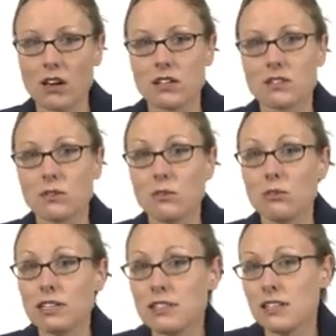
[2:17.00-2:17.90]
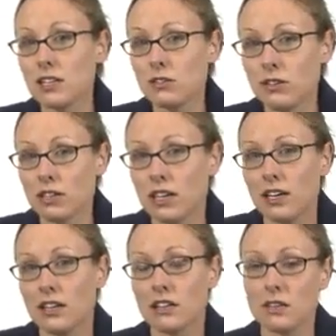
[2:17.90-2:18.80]
So let's take a look
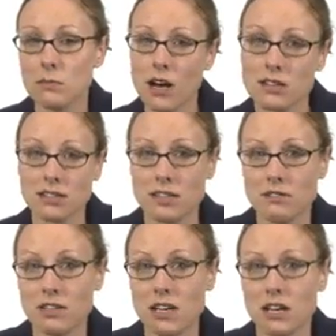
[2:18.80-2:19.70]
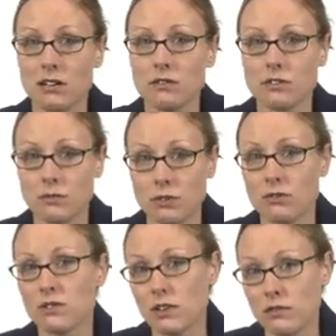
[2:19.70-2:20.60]
at the positive and negative
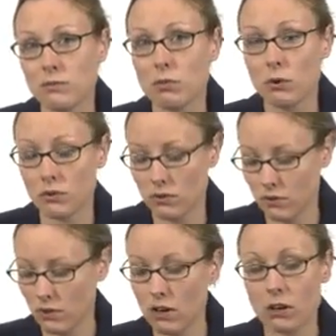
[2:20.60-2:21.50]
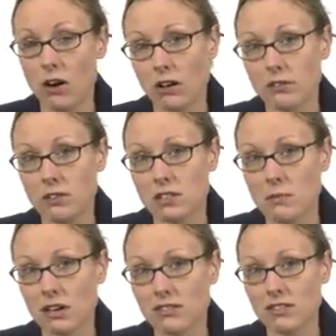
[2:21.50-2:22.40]
attributes of both or all of these
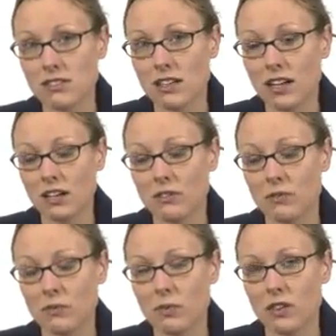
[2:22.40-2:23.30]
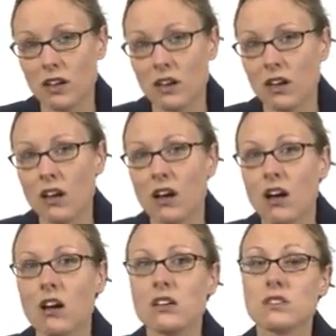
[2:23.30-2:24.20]
metals today.
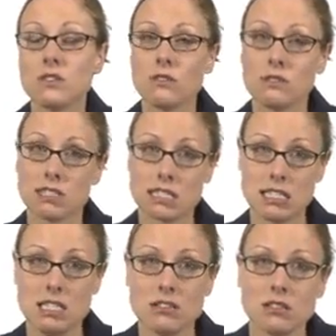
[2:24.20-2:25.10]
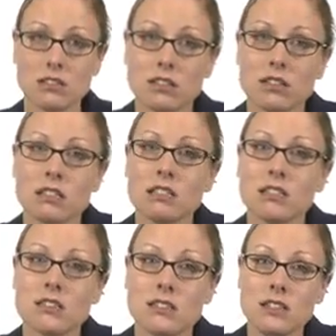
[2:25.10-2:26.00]
So steel.
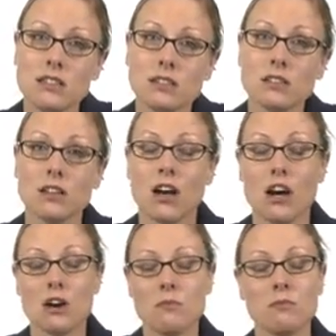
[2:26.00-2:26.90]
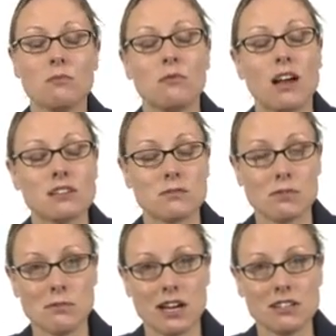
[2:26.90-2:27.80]
Steel, as a
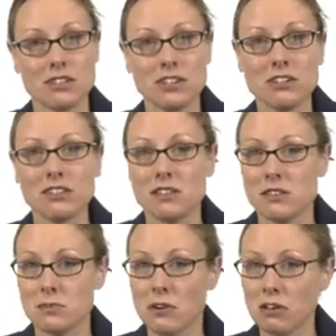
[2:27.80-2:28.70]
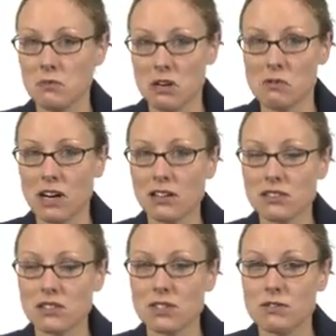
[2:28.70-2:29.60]
reminder, it's probably been a while
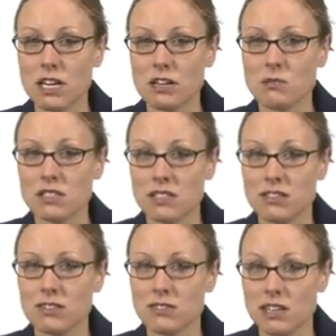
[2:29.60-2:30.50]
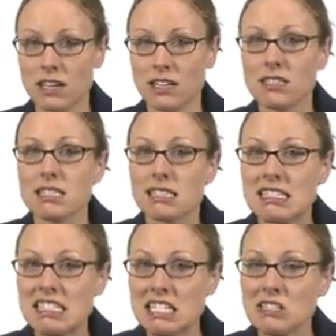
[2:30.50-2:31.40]
since you've taken material science.
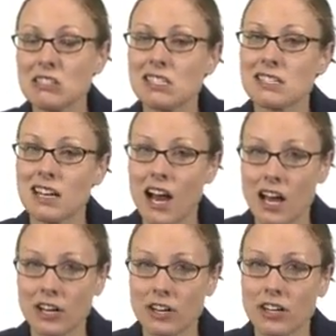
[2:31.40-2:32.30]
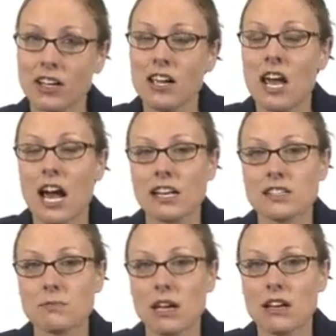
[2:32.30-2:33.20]
Steel is an iron, and
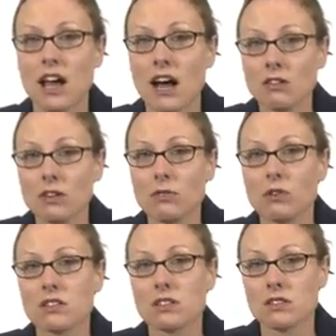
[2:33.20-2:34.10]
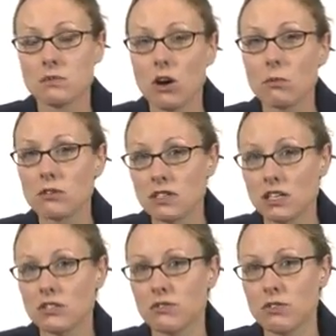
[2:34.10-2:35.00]
it's been alloyed with a small
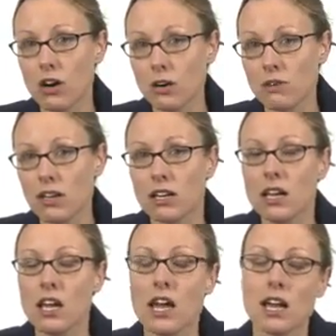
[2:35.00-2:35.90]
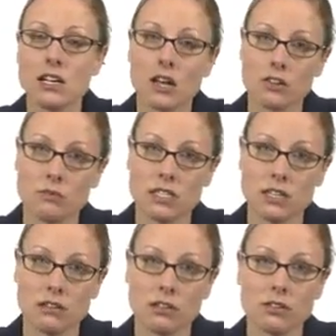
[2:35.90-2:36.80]
percentage of carbon and other
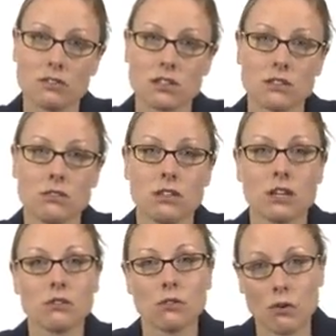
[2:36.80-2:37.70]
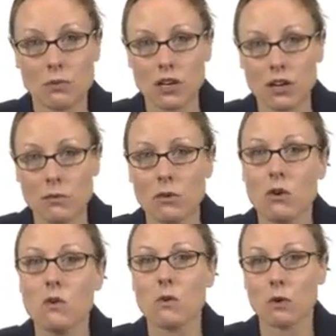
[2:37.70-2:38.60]
materials, including chromium
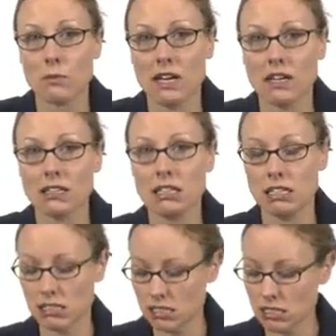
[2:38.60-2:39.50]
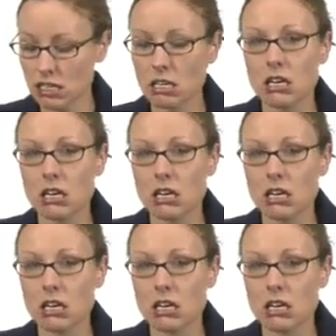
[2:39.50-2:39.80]
or manganese.